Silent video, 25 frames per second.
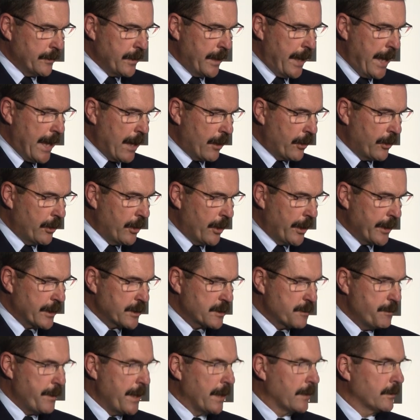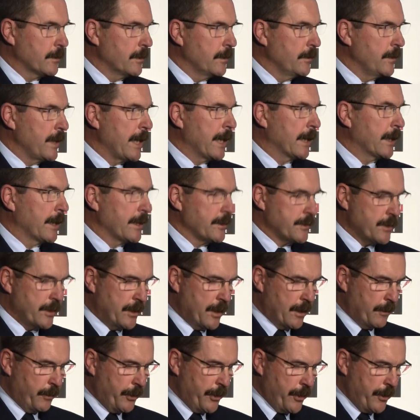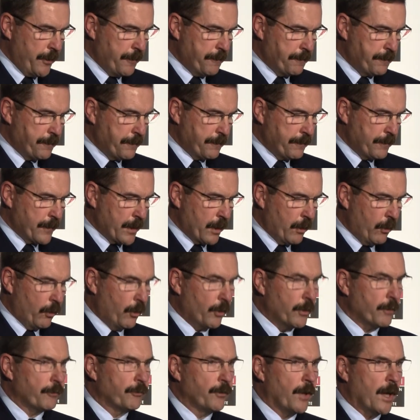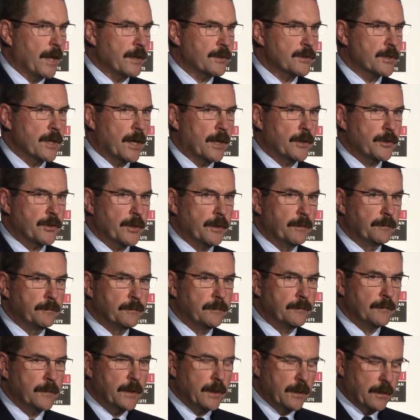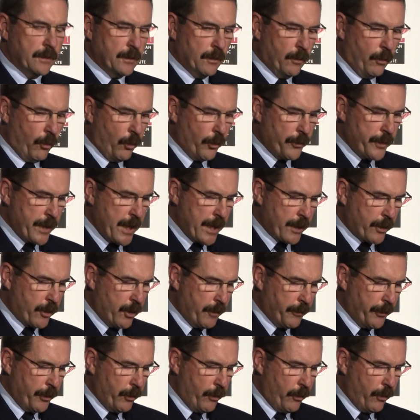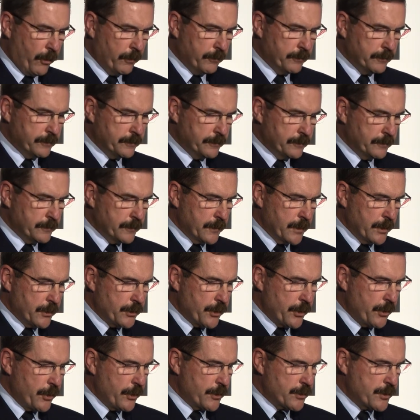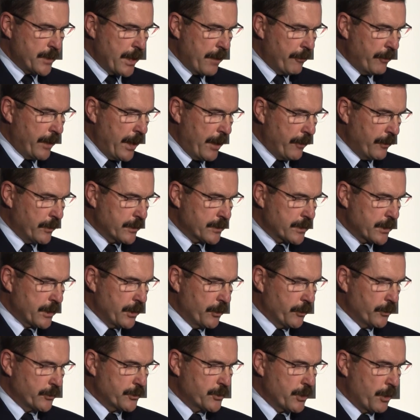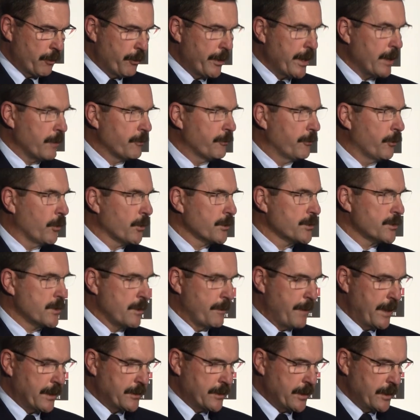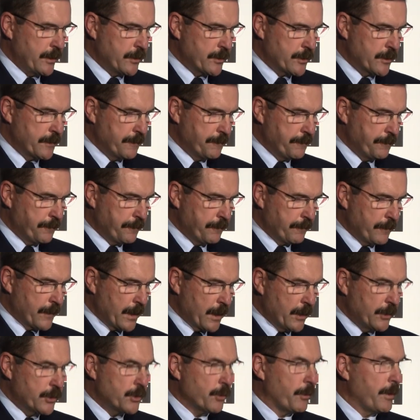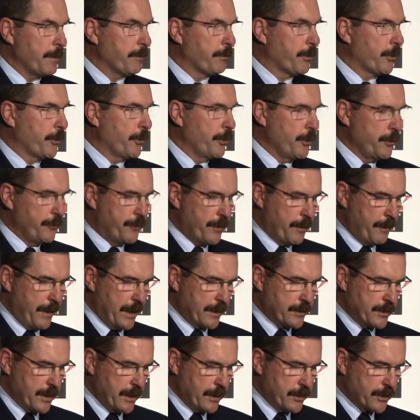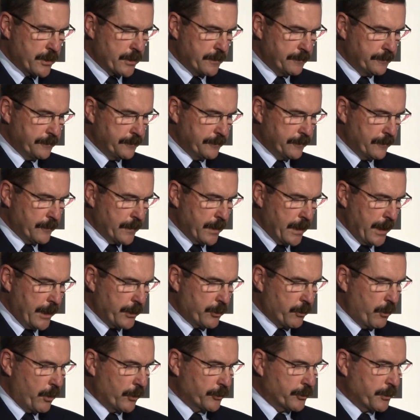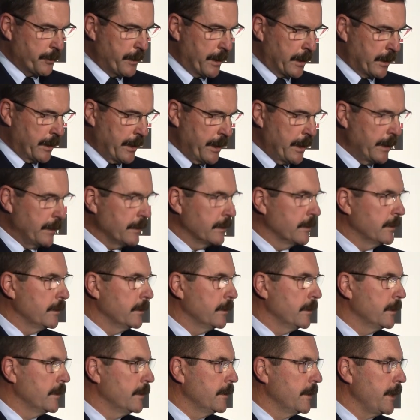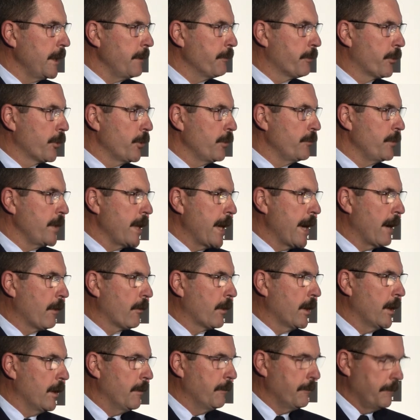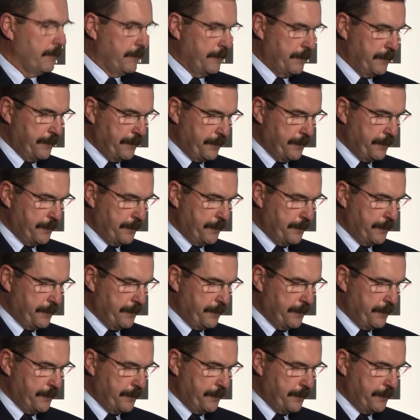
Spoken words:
then how can I expect the LACW or the Flight Sergeant or the Air Commodore to use their inherent skills to reinforce the message, to improve the message, and to ultimately improve the outcome?